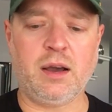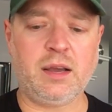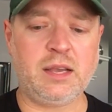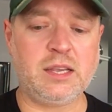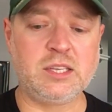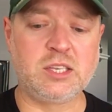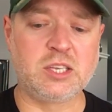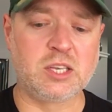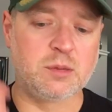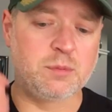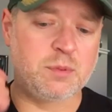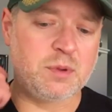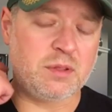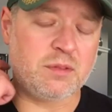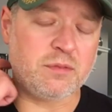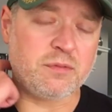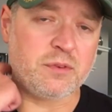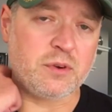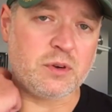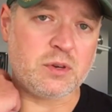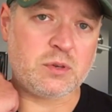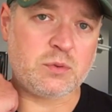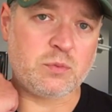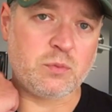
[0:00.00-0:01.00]
He's going to be the
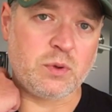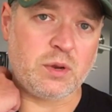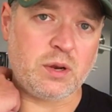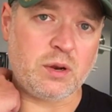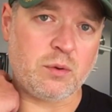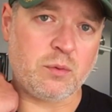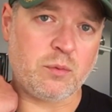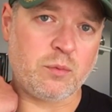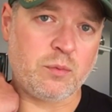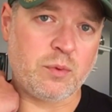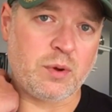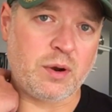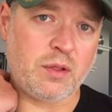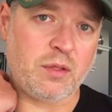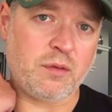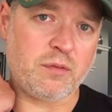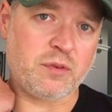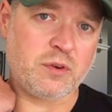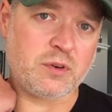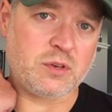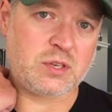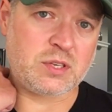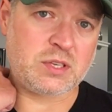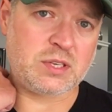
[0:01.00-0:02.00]
first, one of the
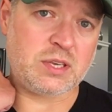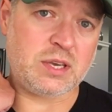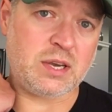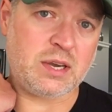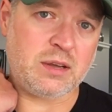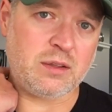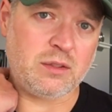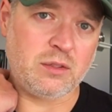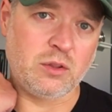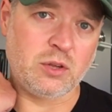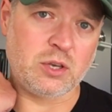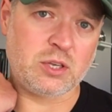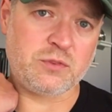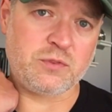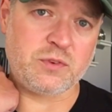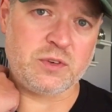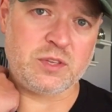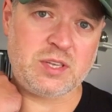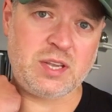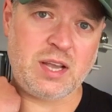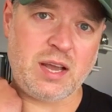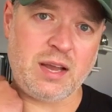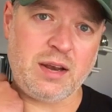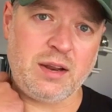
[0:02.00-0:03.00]
first looks
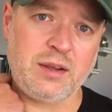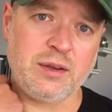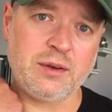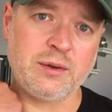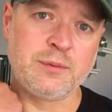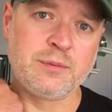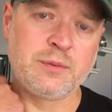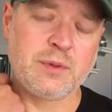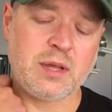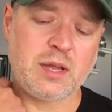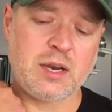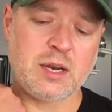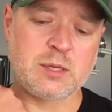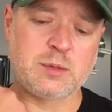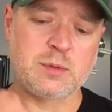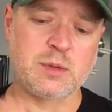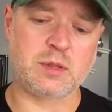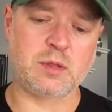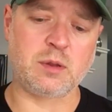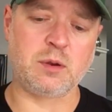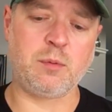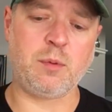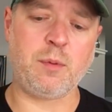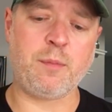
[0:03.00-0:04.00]
Tannehill, and I
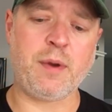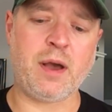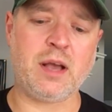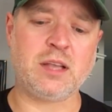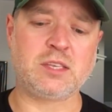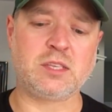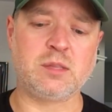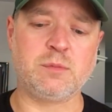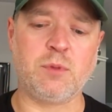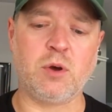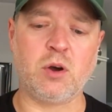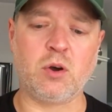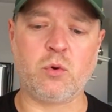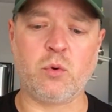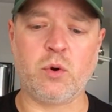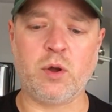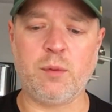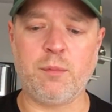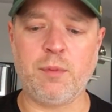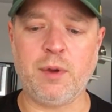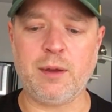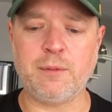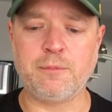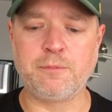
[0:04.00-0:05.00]
expect them to be passing the ball quite
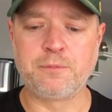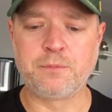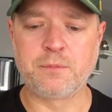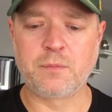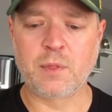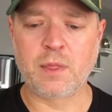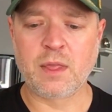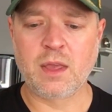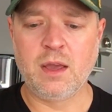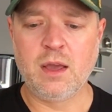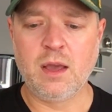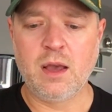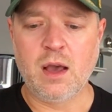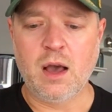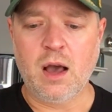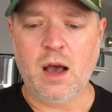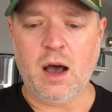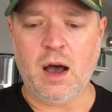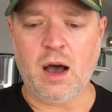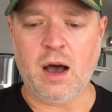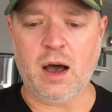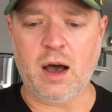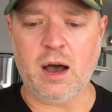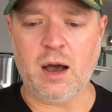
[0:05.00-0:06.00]
a bit.
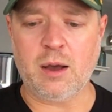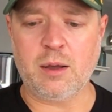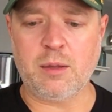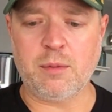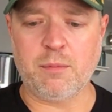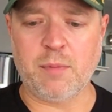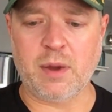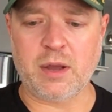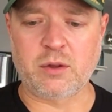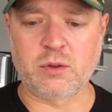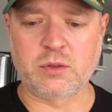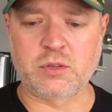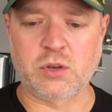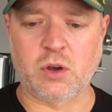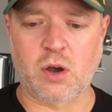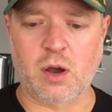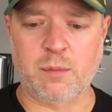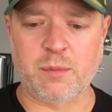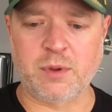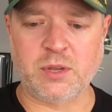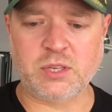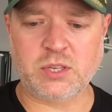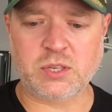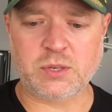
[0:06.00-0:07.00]
Michael
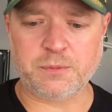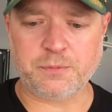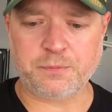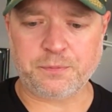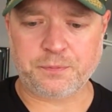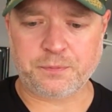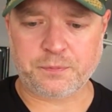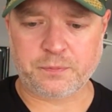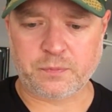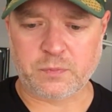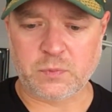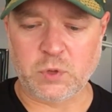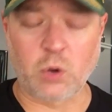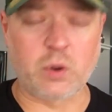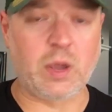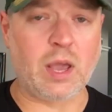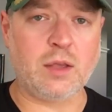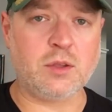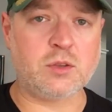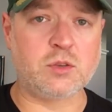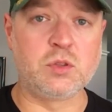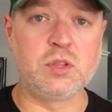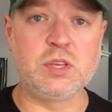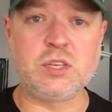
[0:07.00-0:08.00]
Thomas.
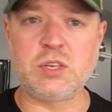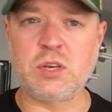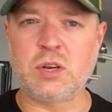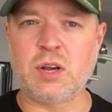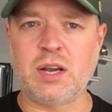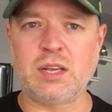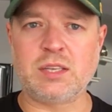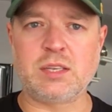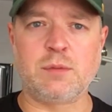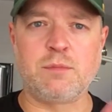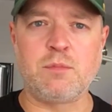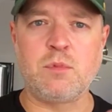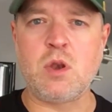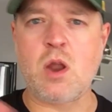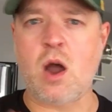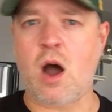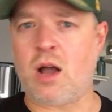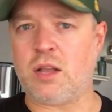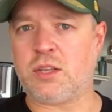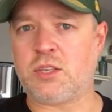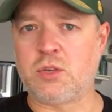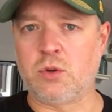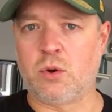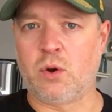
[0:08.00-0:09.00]
Okay, so these are guys I'm
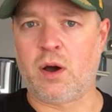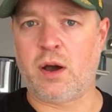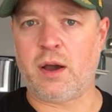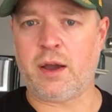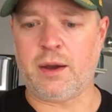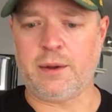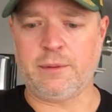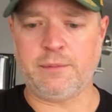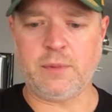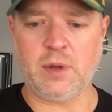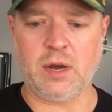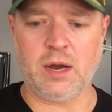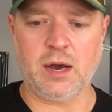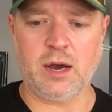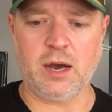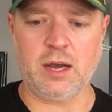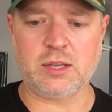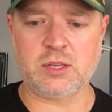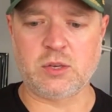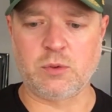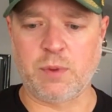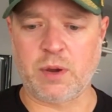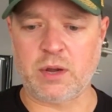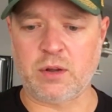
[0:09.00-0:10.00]
not so high
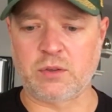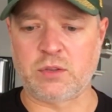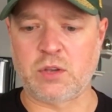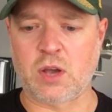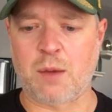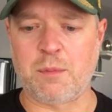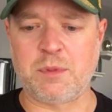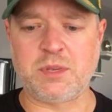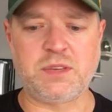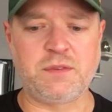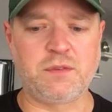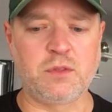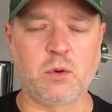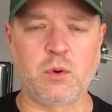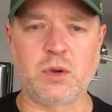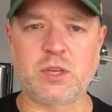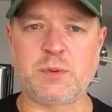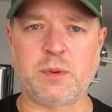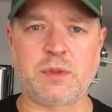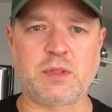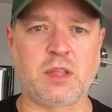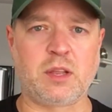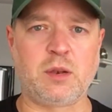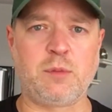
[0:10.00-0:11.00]
on. So Michael Thomas, even though I
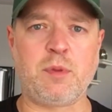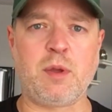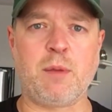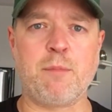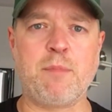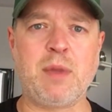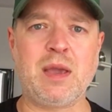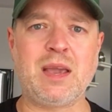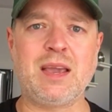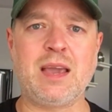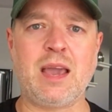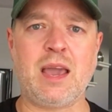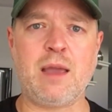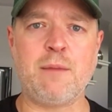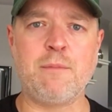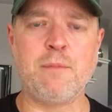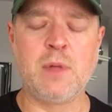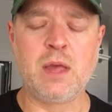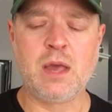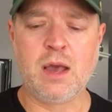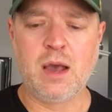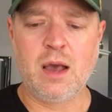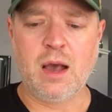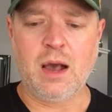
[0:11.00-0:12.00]
expect that to be a big
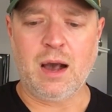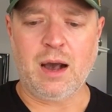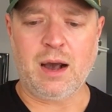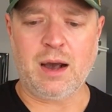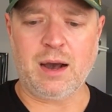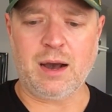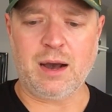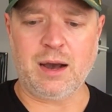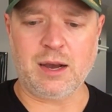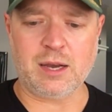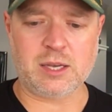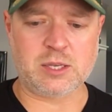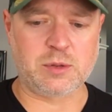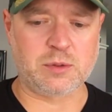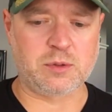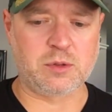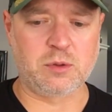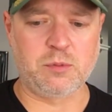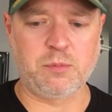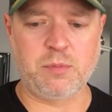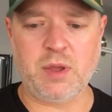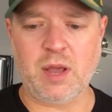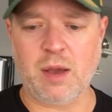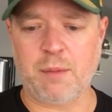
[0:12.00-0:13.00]
game, I expect
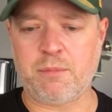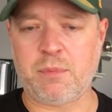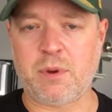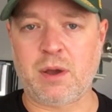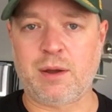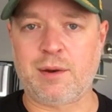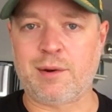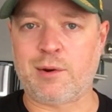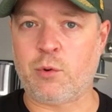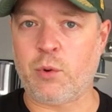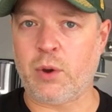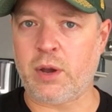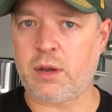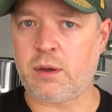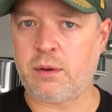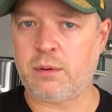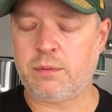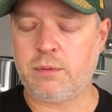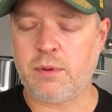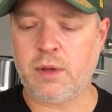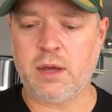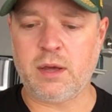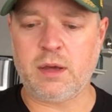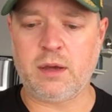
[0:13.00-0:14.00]
him to be up kind of
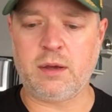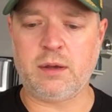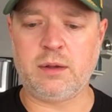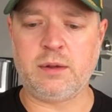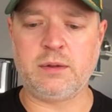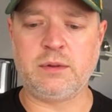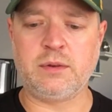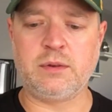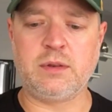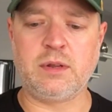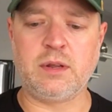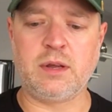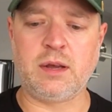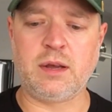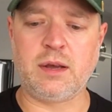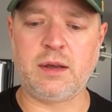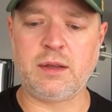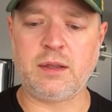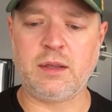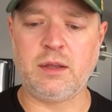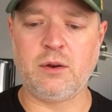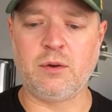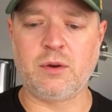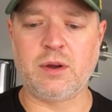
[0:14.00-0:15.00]
quick, and
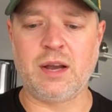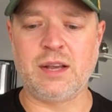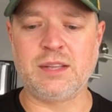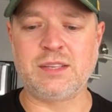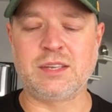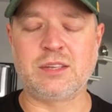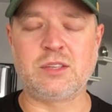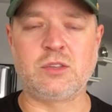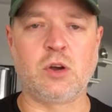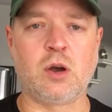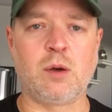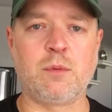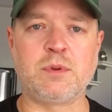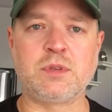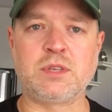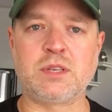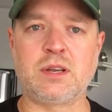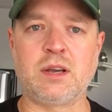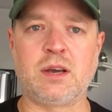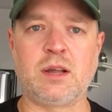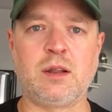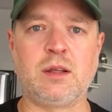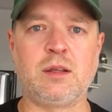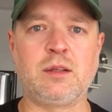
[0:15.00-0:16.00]
guys like Thomas
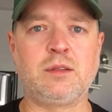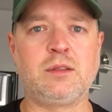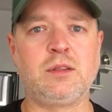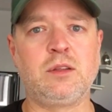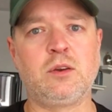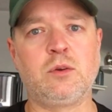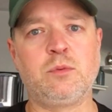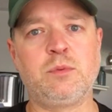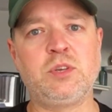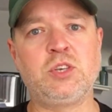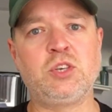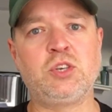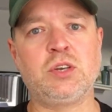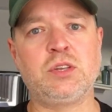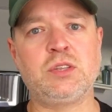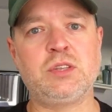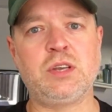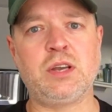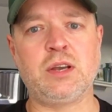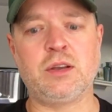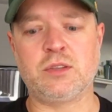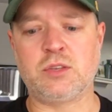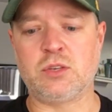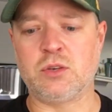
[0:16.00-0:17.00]
to kind of be shut
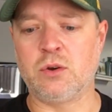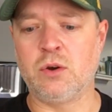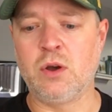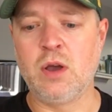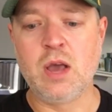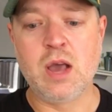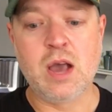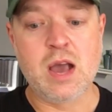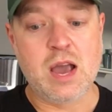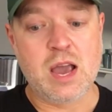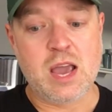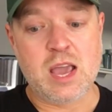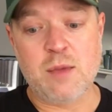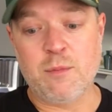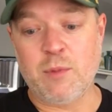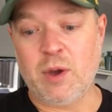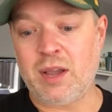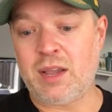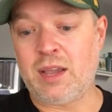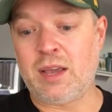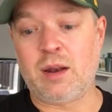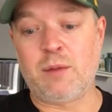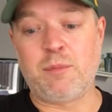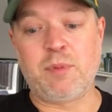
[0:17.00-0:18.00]
down. So he
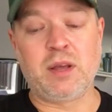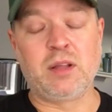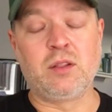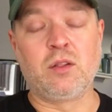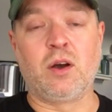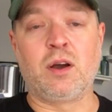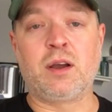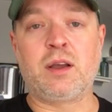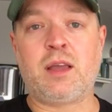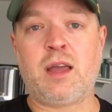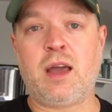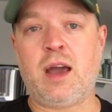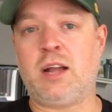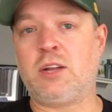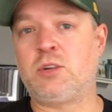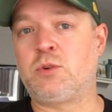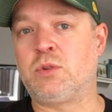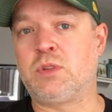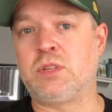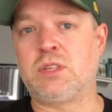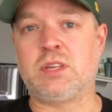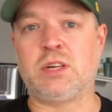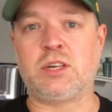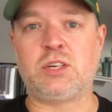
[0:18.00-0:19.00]
might get a big long catch
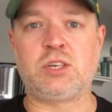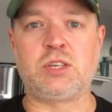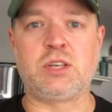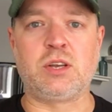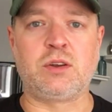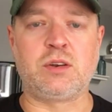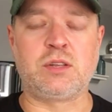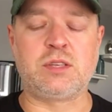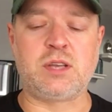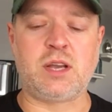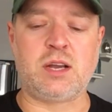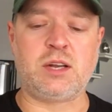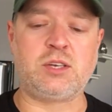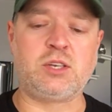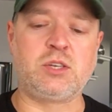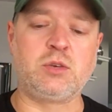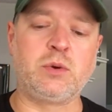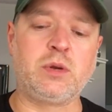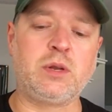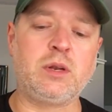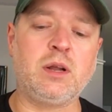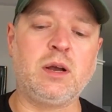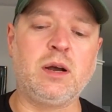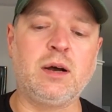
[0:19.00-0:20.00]
with a touchdown attached
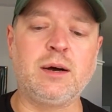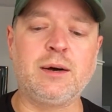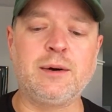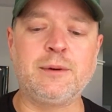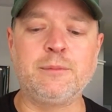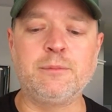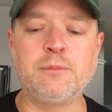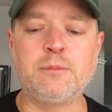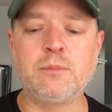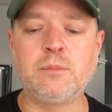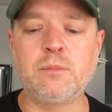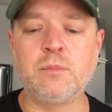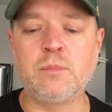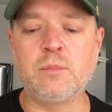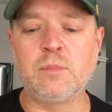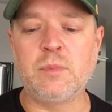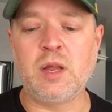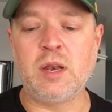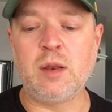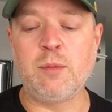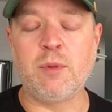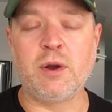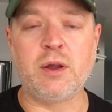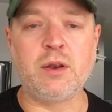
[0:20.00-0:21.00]
to it, and
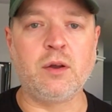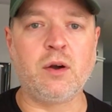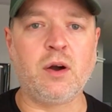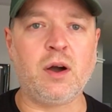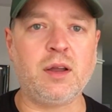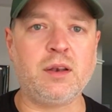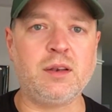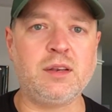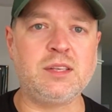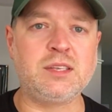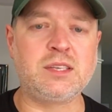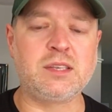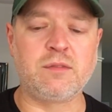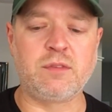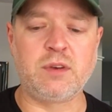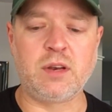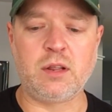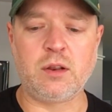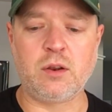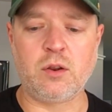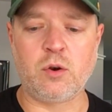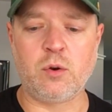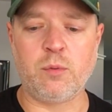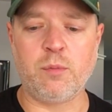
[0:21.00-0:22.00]
he might not. And he's
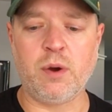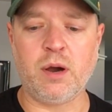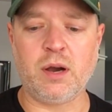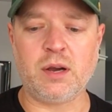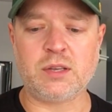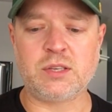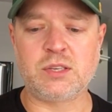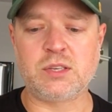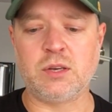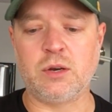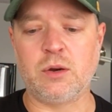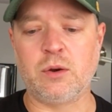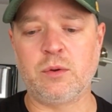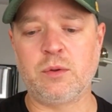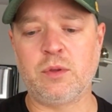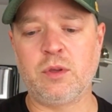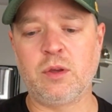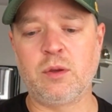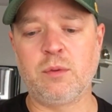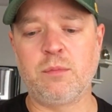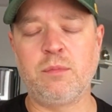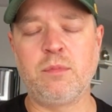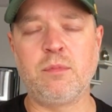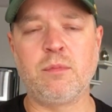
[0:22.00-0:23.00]
$7,800. So
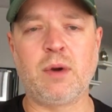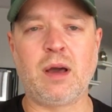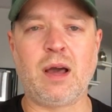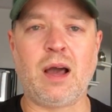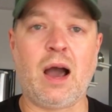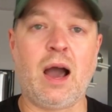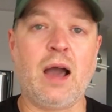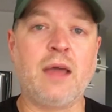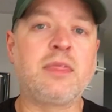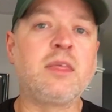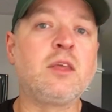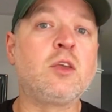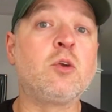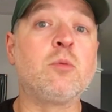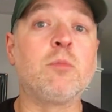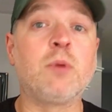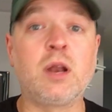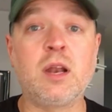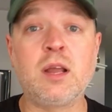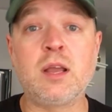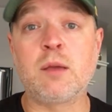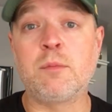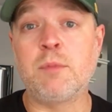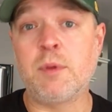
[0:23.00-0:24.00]
I think your
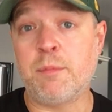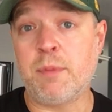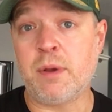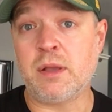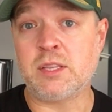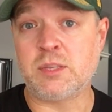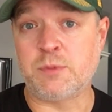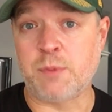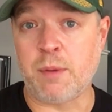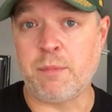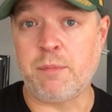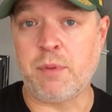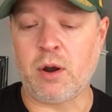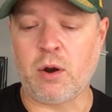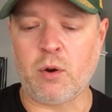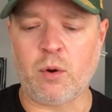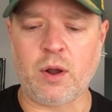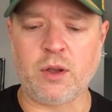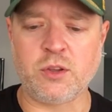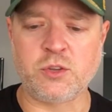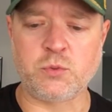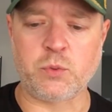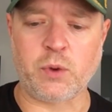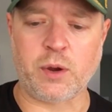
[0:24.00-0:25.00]
money can be spent
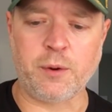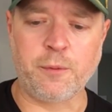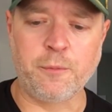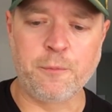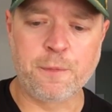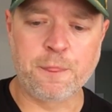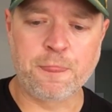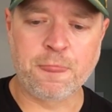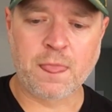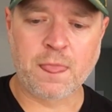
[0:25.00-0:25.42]
better elsewhere.